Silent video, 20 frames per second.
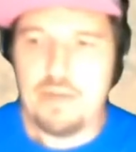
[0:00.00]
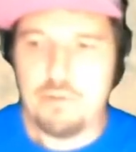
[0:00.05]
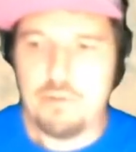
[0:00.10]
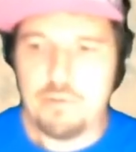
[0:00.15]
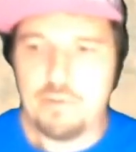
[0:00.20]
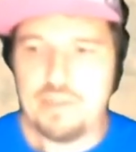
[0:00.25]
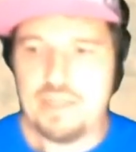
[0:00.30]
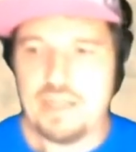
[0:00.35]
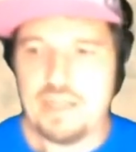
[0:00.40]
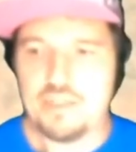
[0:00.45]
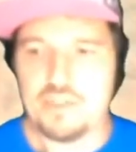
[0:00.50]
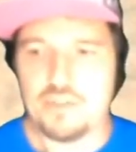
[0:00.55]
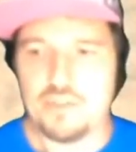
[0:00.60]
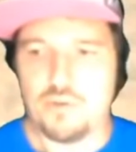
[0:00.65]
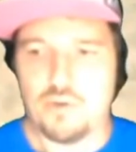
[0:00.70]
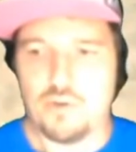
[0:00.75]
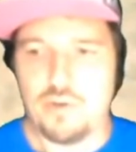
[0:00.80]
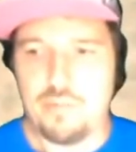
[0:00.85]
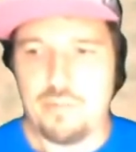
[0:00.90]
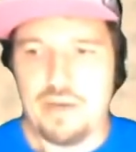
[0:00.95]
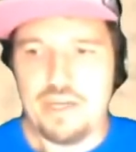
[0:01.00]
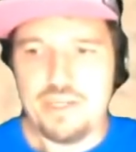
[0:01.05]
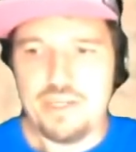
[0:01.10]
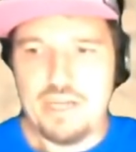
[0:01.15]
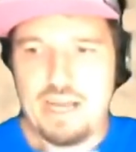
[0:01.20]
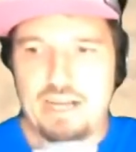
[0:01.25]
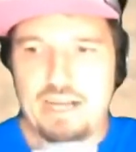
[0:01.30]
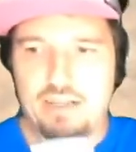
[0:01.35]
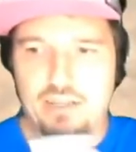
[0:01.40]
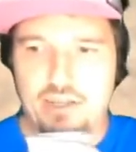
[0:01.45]
read that story by
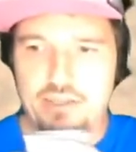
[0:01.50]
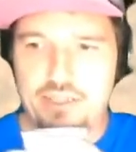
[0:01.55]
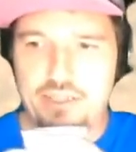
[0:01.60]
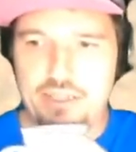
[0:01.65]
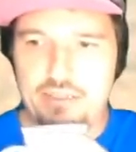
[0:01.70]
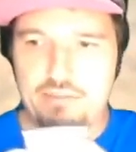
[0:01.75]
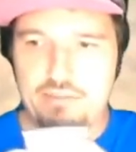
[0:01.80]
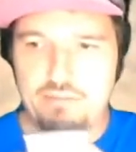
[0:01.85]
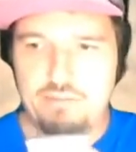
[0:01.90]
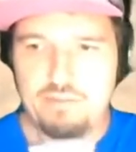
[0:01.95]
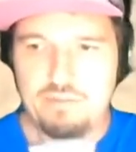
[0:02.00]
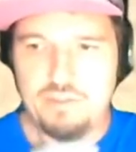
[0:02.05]
Jack London?